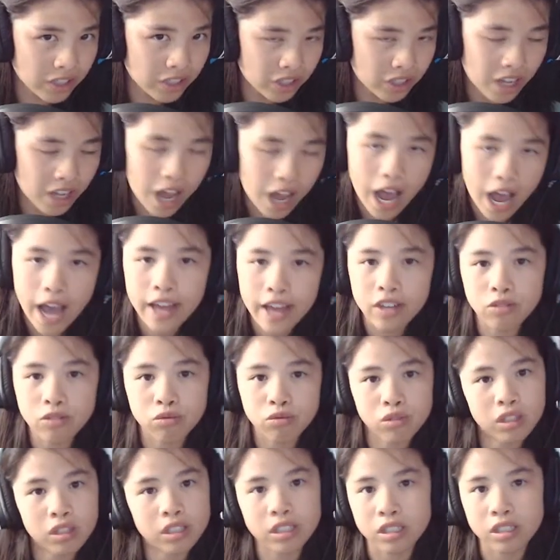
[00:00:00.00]
I
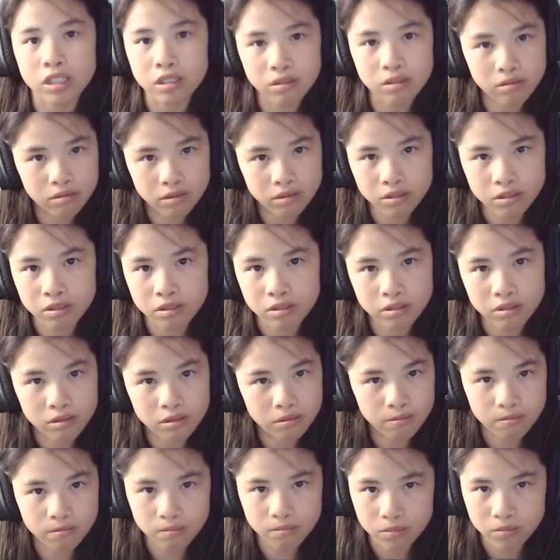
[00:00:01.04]
really
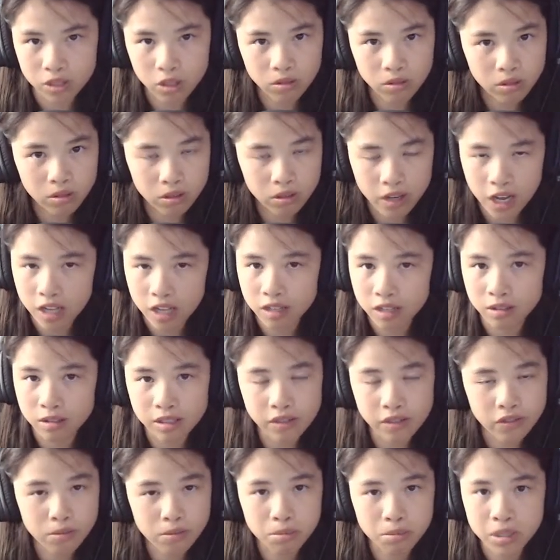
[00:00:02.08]
don't know how to
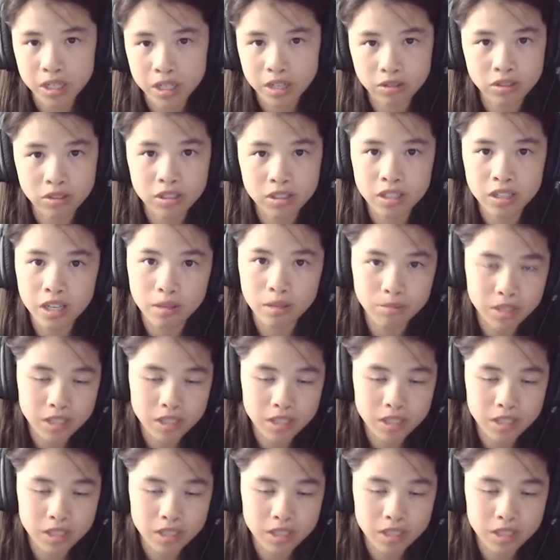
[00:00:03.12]
even pronounce the name,